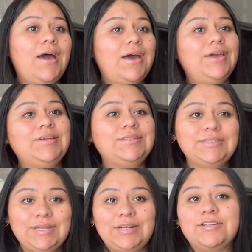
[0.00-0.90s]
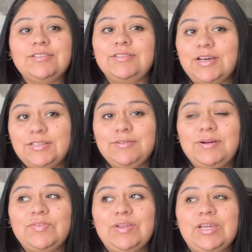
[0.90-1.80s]
I decided not to
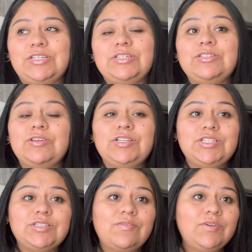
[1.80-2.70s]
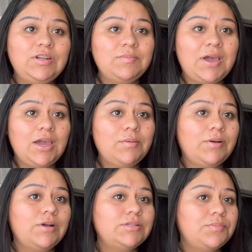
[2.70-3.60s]
wear foundation, so I just filled in my
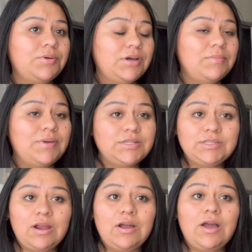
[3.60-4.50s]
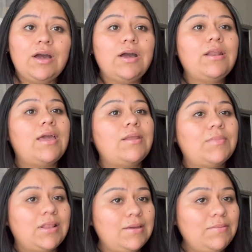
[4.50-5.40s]
eyebrows, put mascara on, and
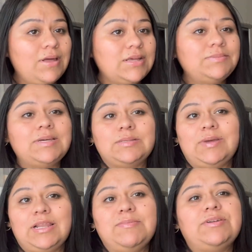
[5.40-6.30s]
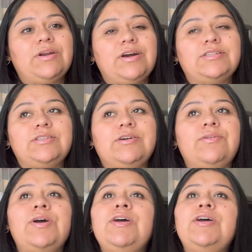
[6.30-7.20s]
my lip gloss because my lips are also